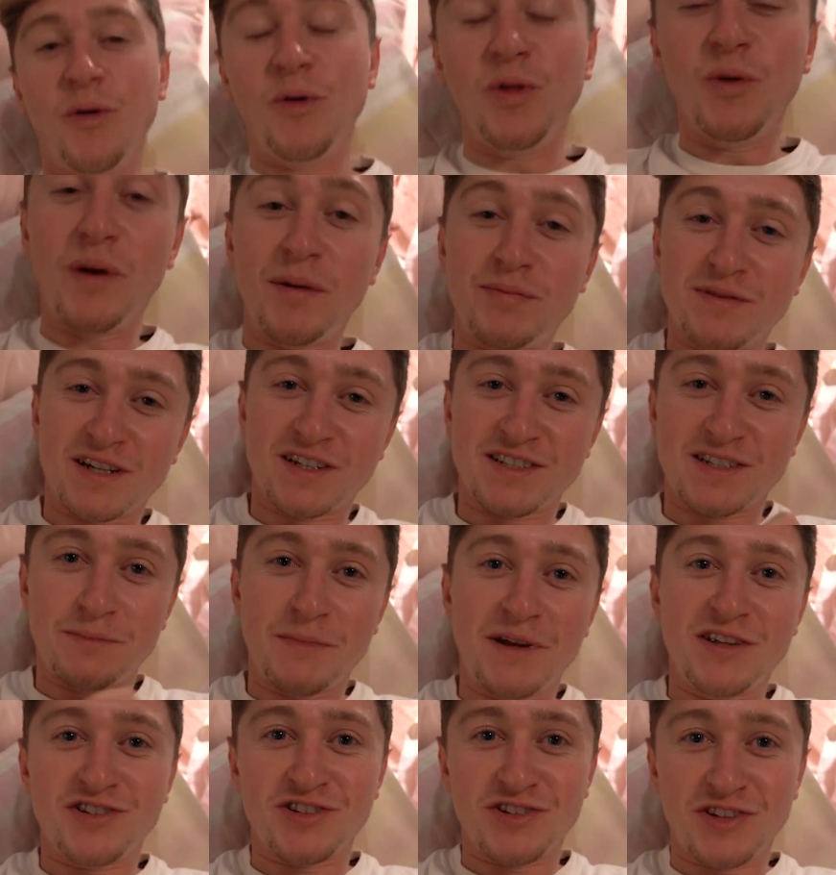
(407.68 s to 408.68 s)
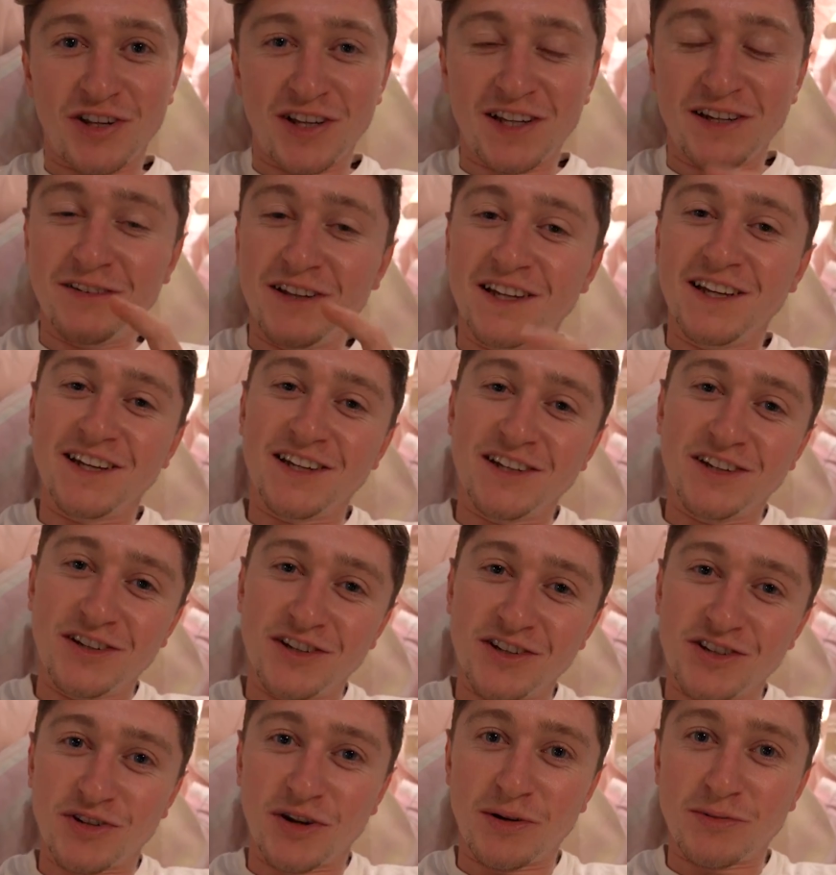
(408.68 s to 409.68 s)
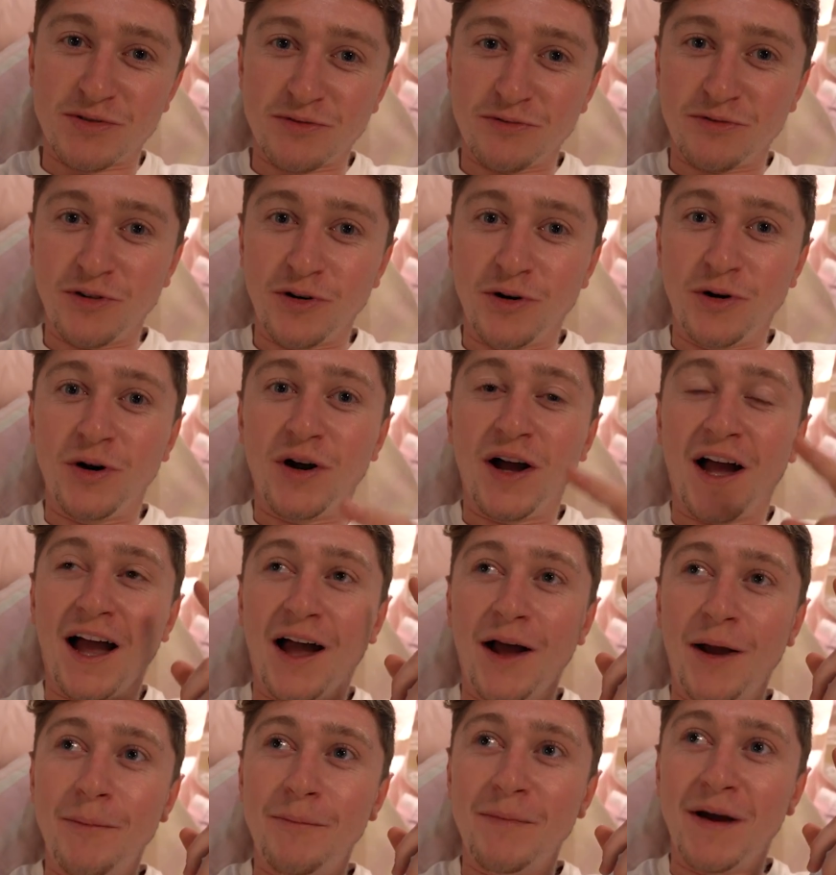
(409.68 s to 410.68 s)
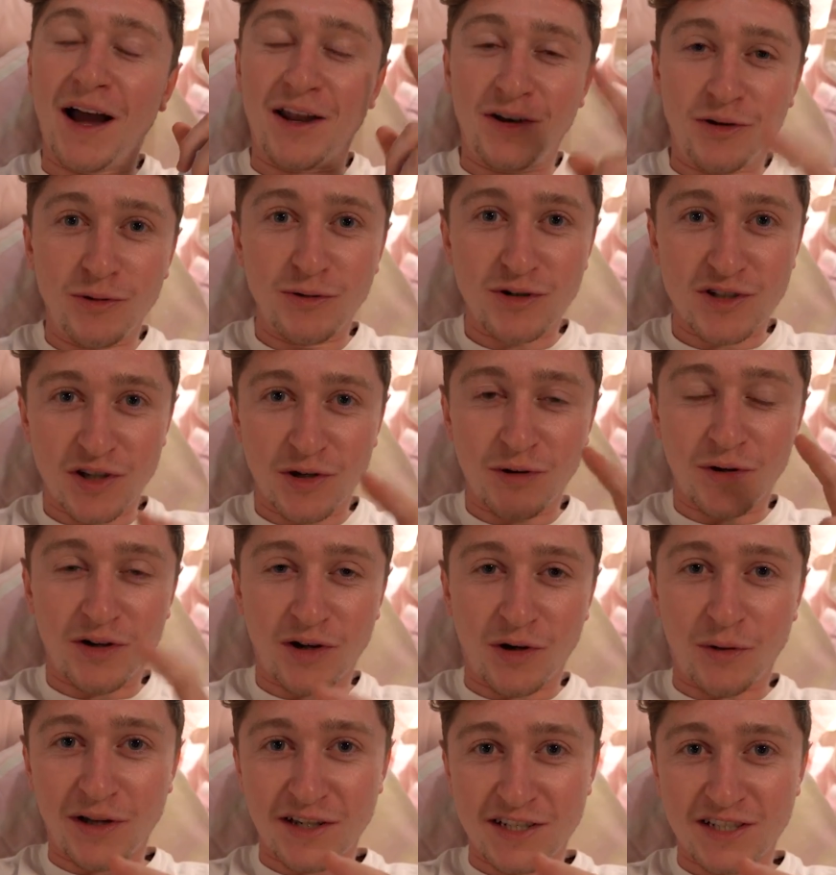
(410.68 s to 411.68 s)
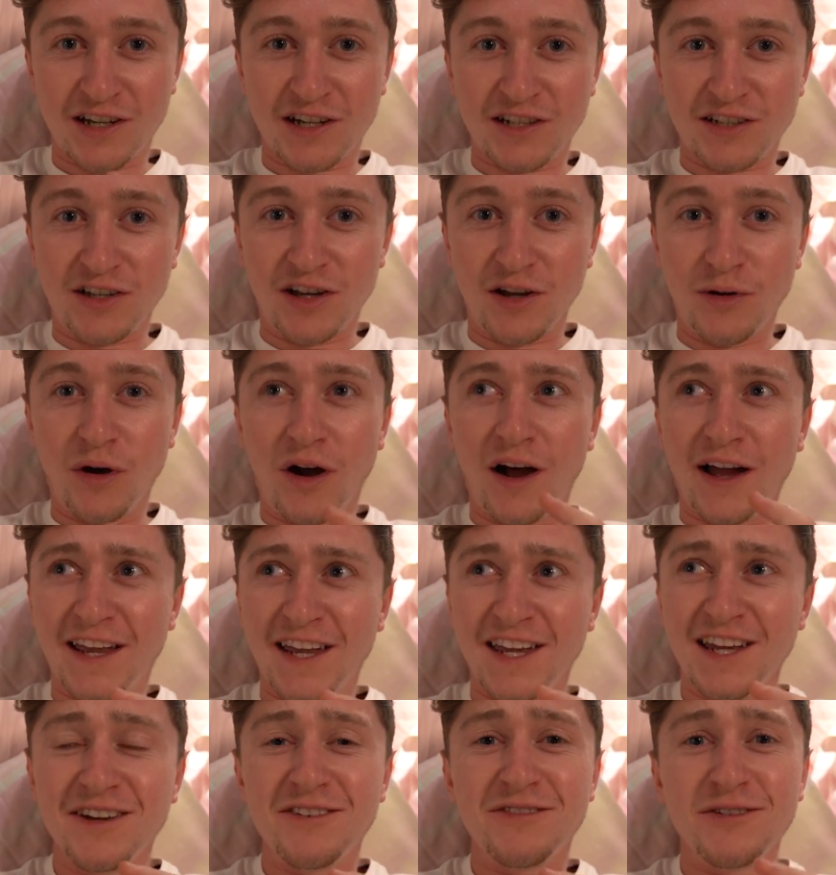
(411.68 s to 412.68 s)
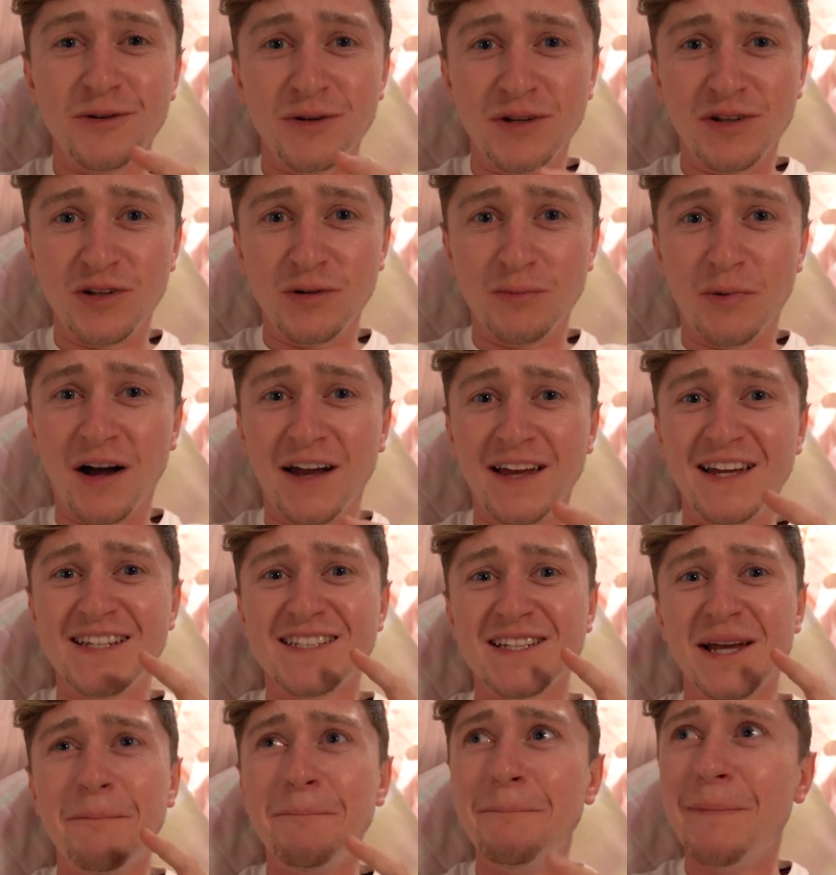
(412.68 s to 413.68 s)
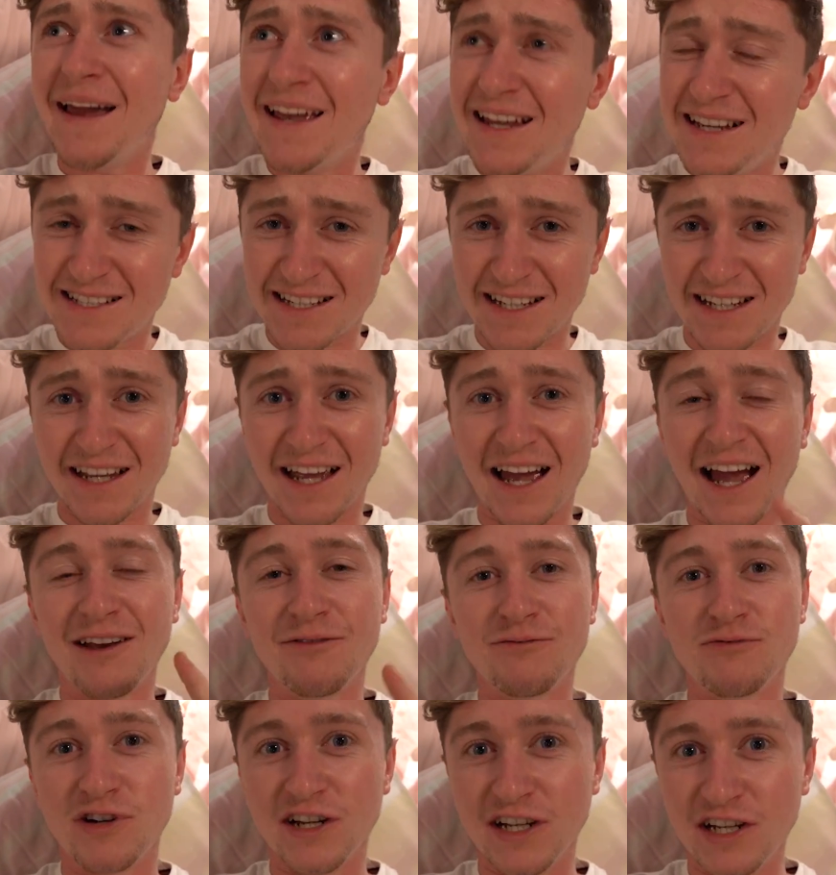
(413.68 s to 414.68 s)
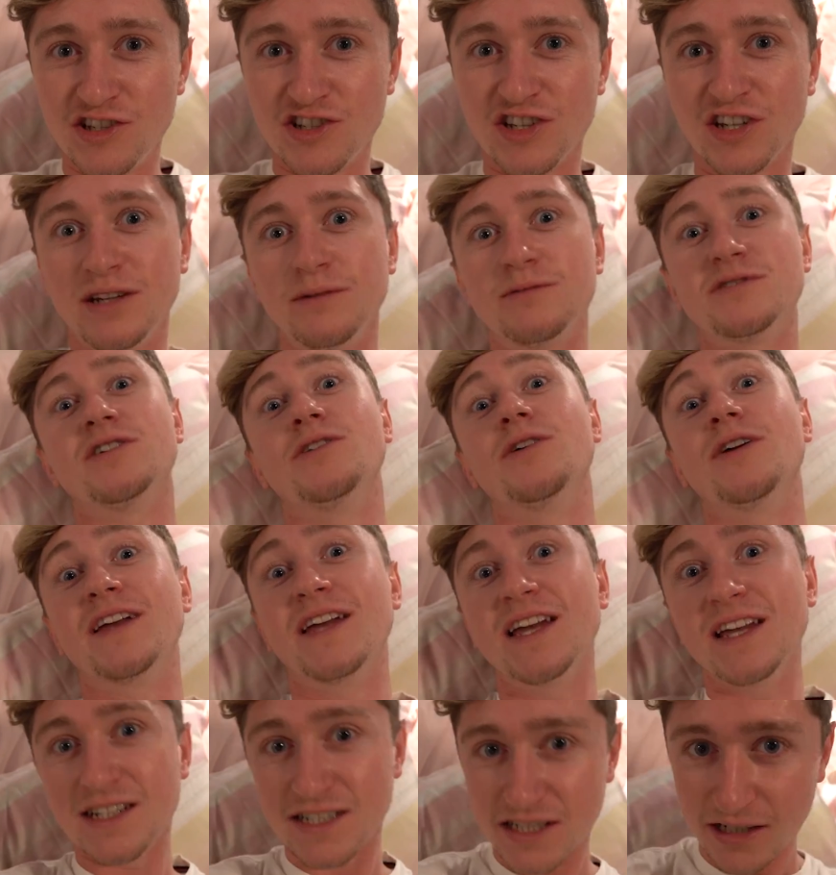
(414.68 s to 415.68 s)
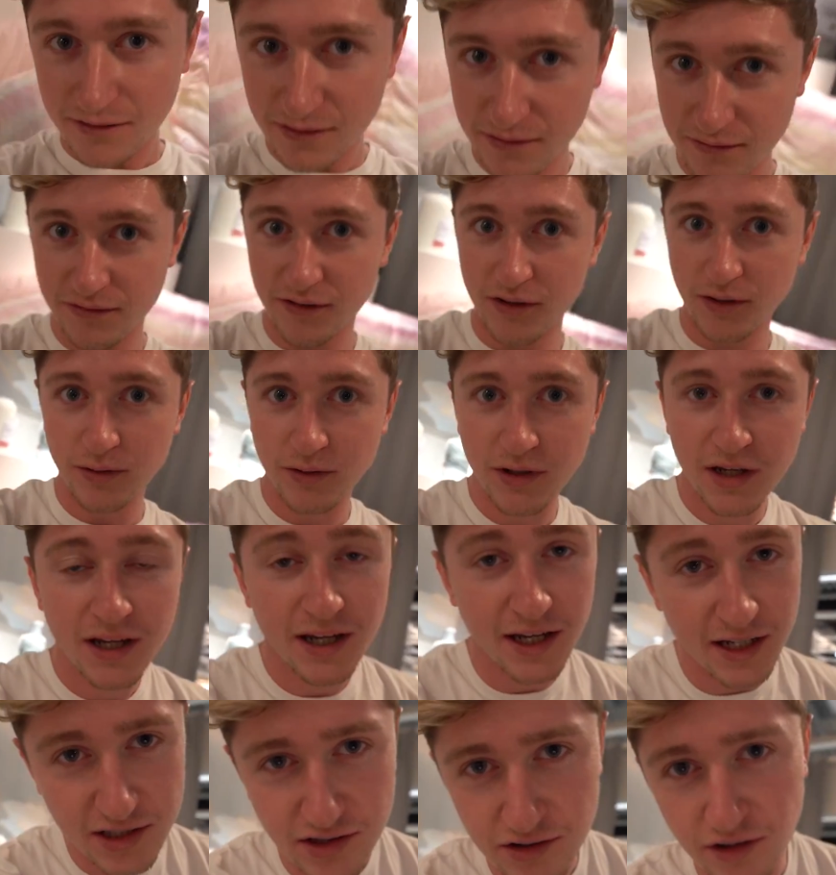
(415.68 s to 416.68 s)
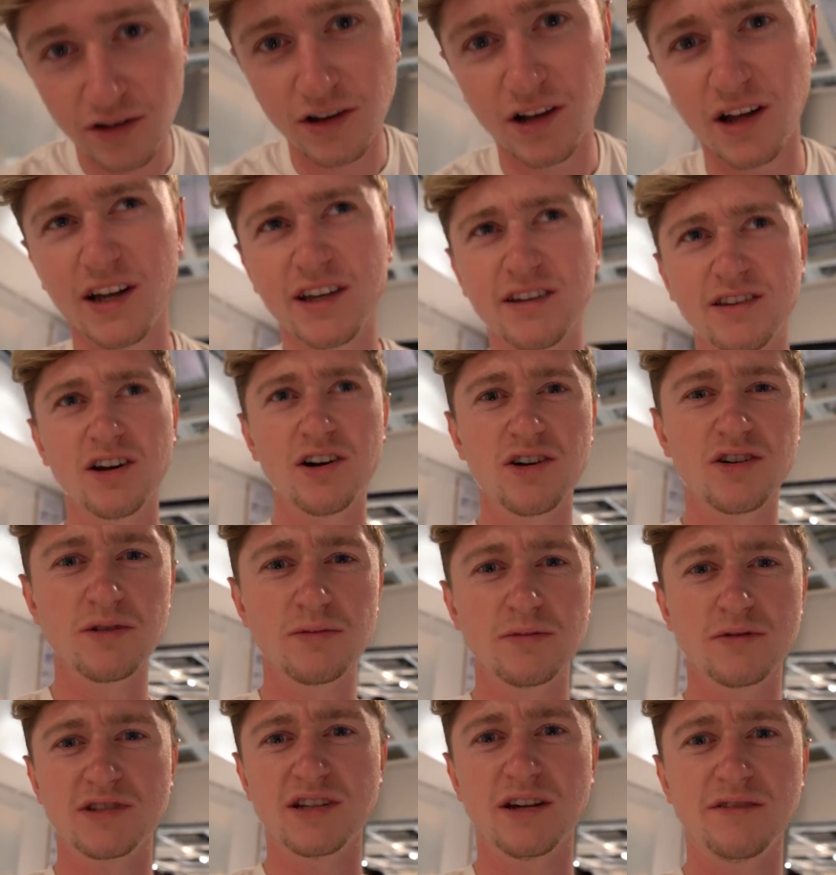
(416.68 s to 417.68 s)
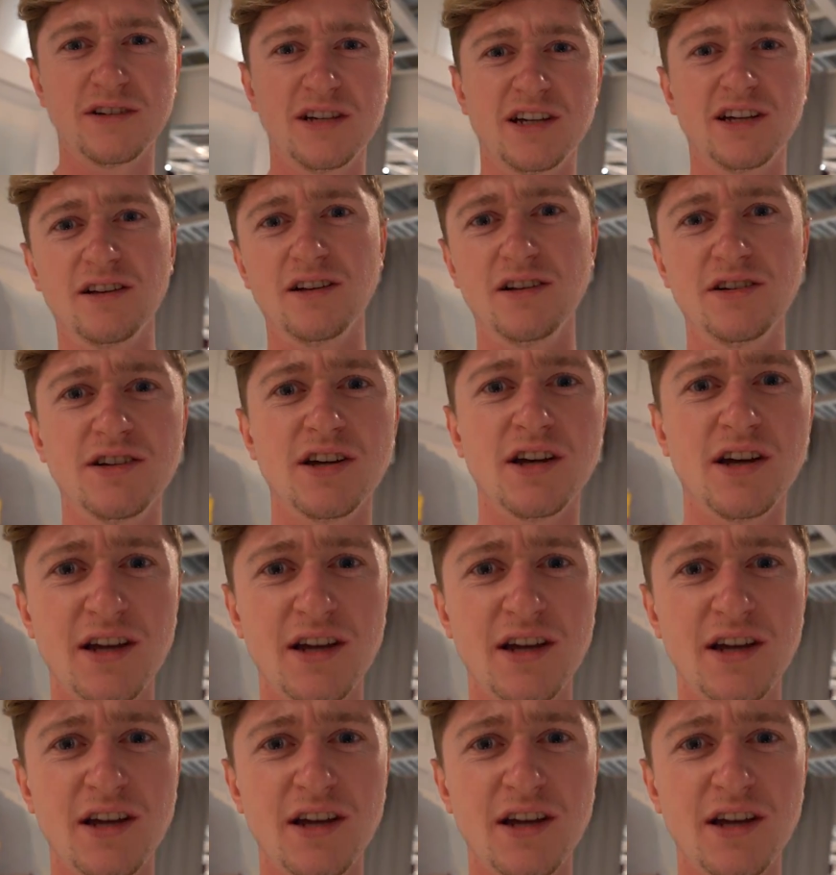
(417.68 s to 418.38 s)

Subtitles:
All the websites I mentioned, I'll leave a link in the description for. And also, on a quick side note, IKEA food in Dubai is amazing and really cheap. So get yourself some food. It's not like the horrible stuff in England.